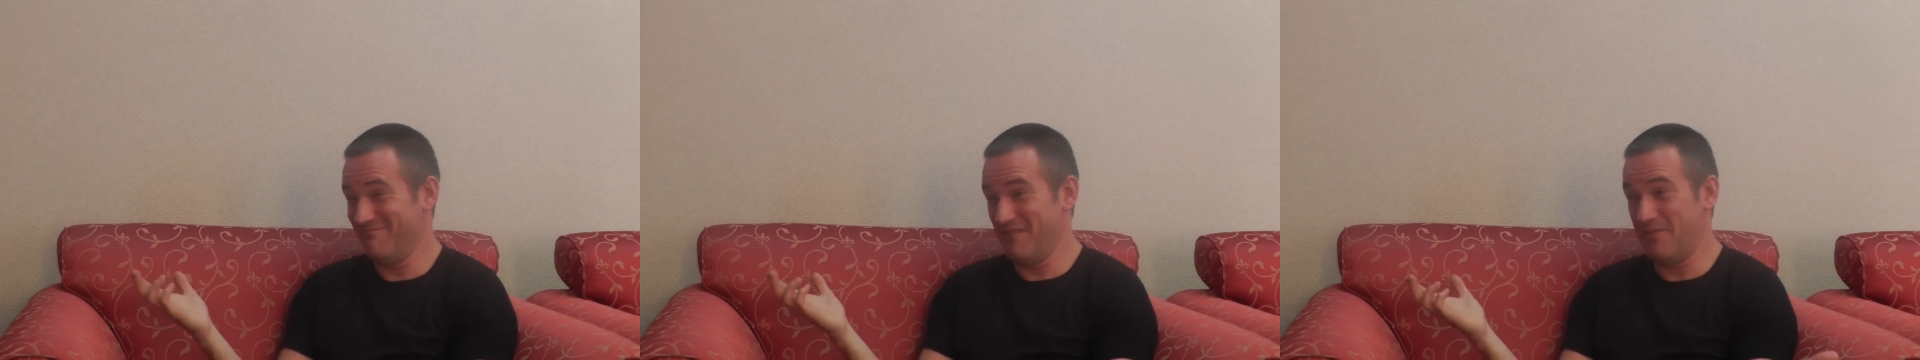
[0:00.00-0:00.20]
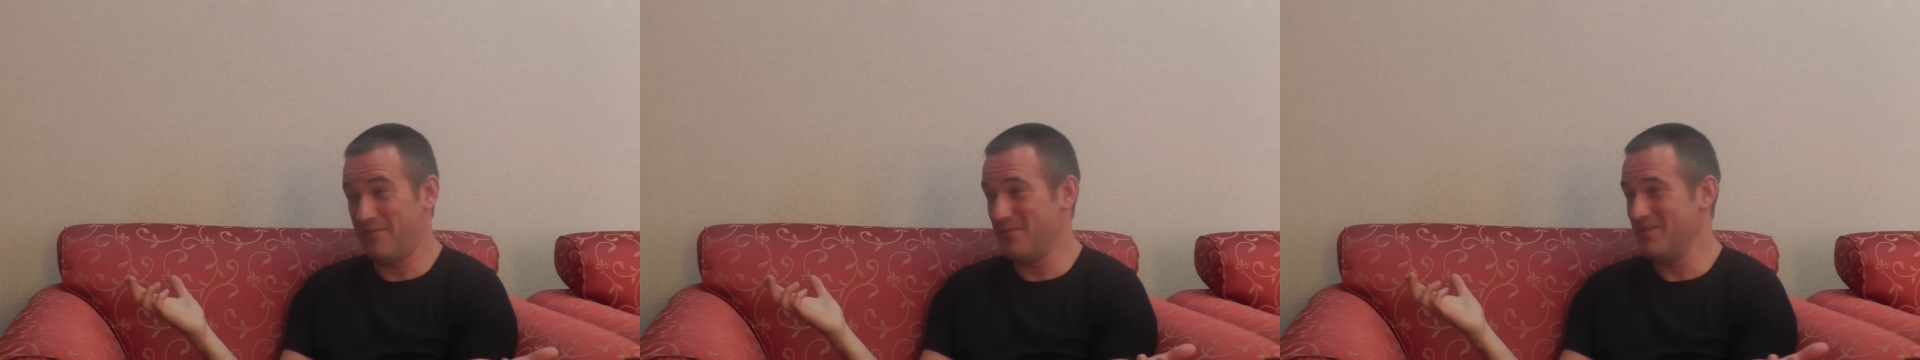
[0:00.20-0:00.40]

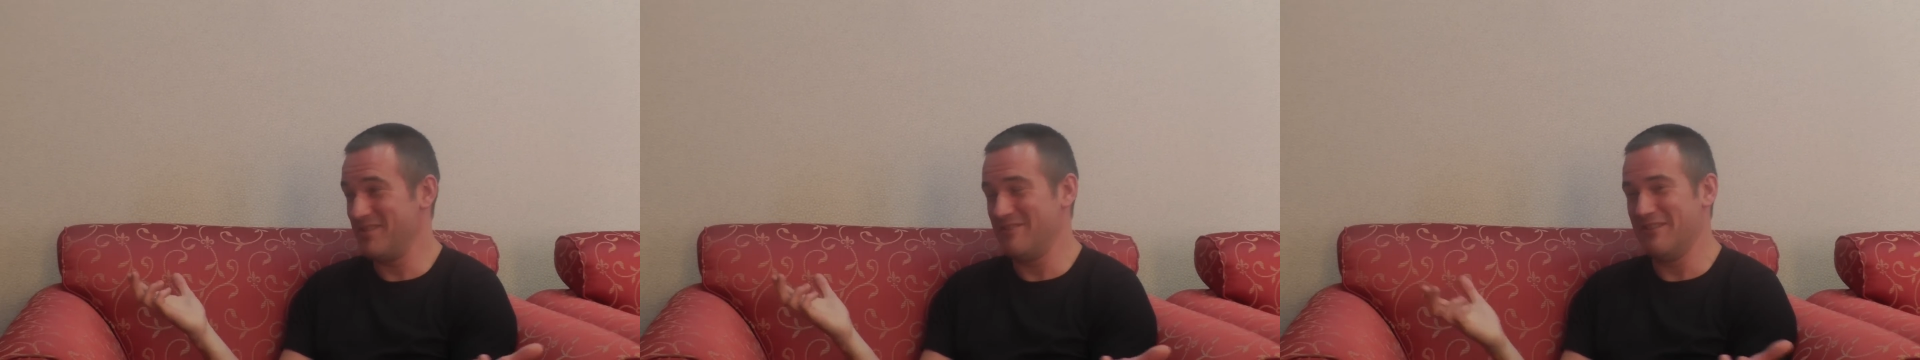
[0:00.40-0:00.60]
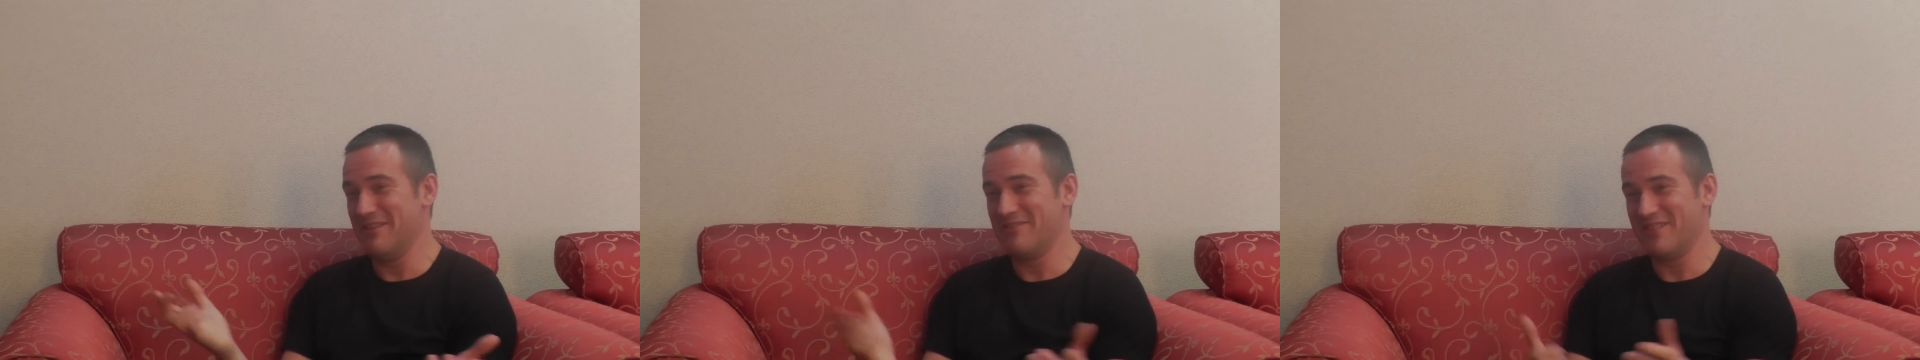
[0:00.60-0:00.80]
of course
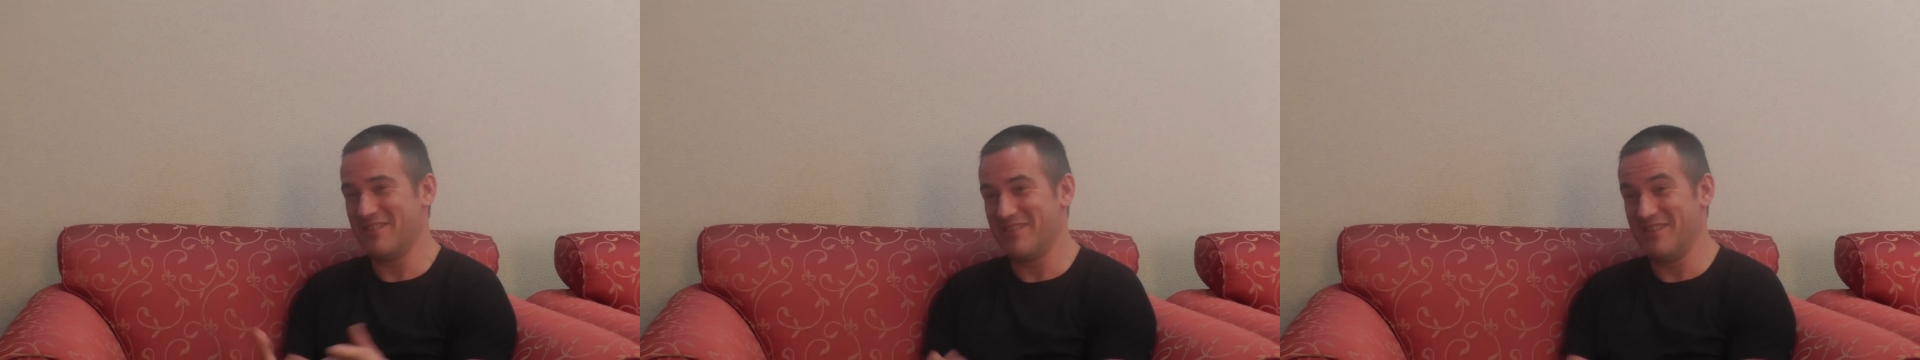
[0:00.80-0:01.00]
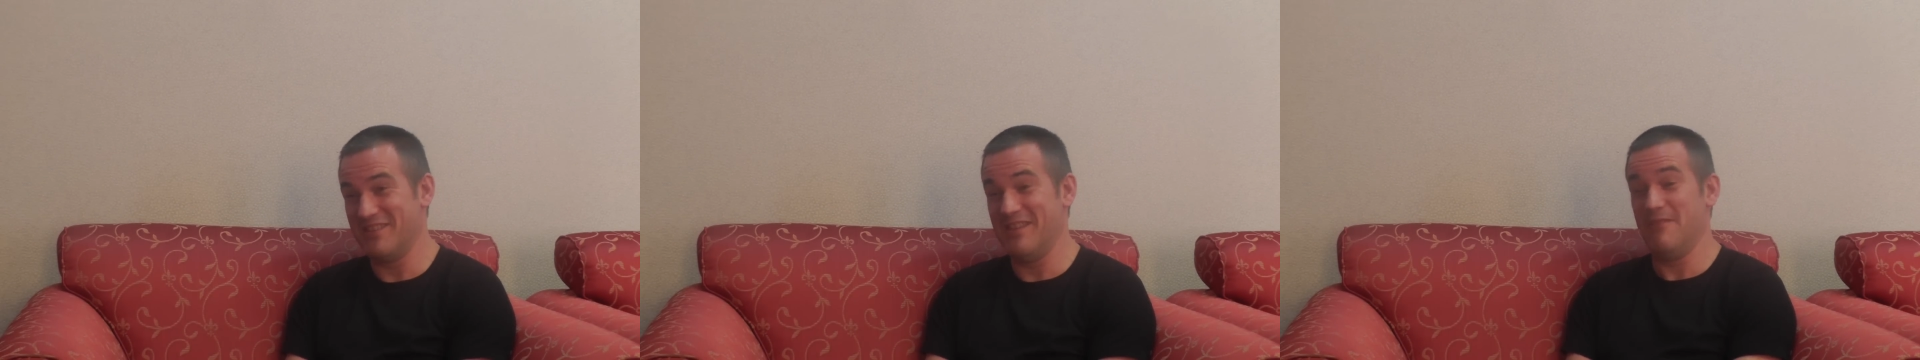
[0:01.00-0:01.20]
they're
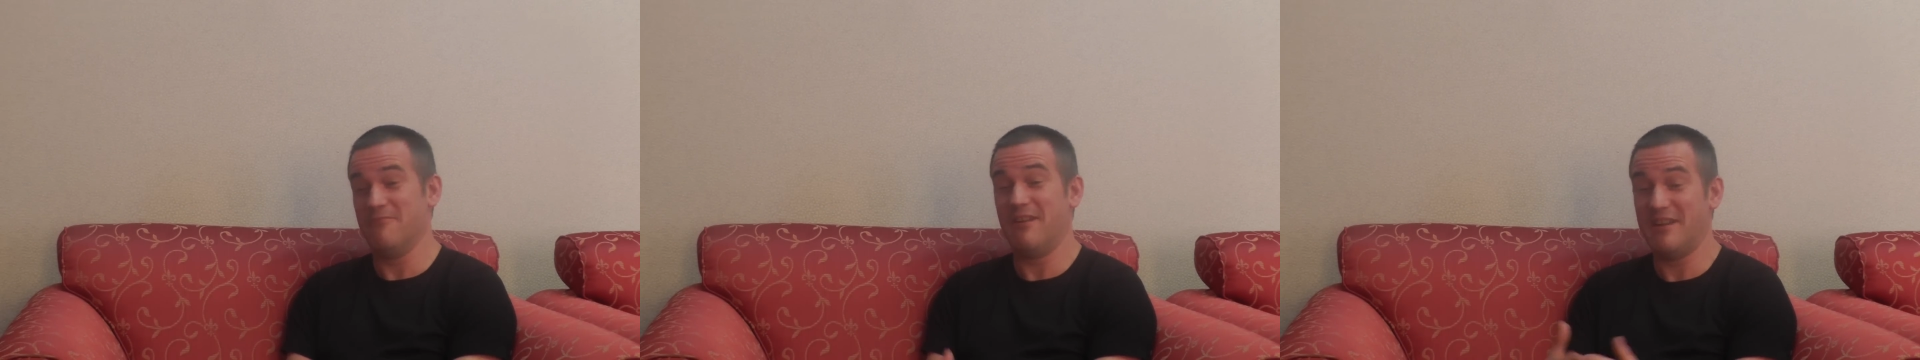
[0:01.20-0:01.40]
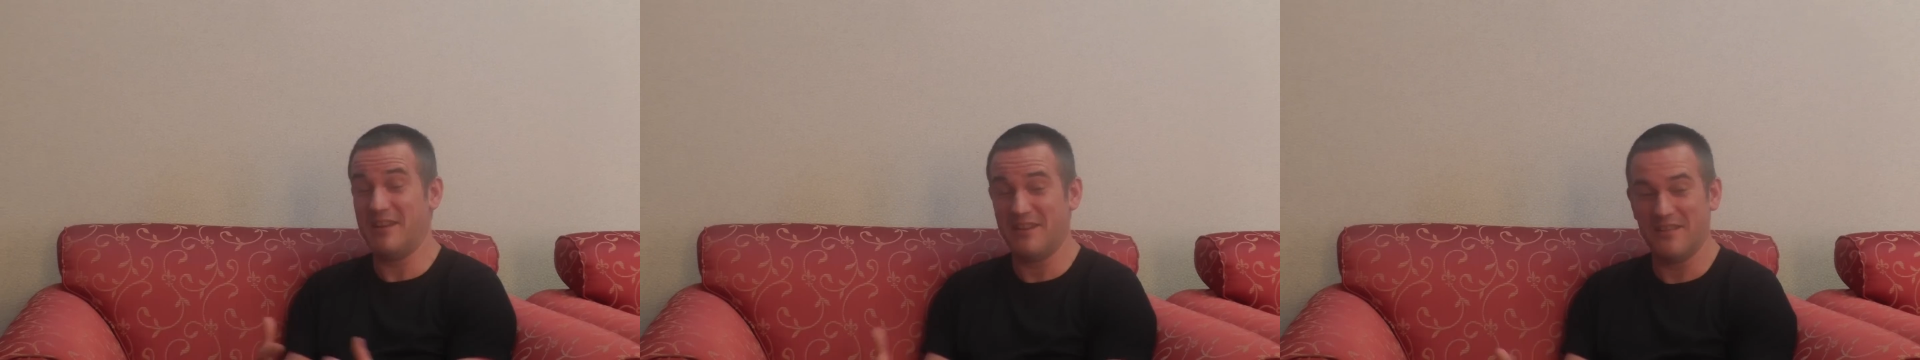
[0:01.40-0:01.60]
interested, and they're
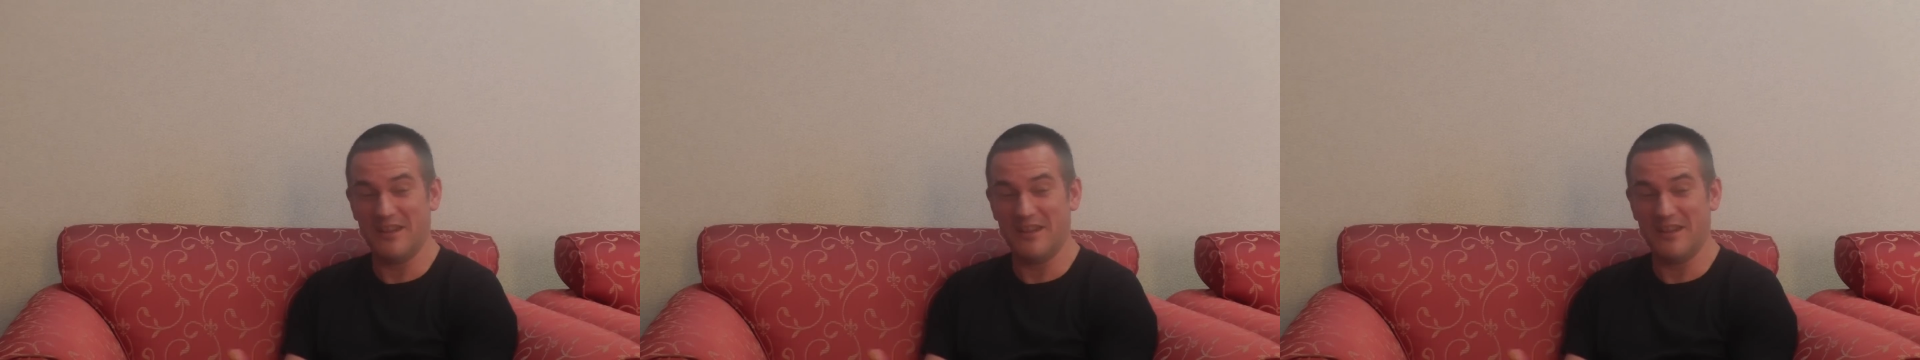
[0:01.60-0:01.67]
ready,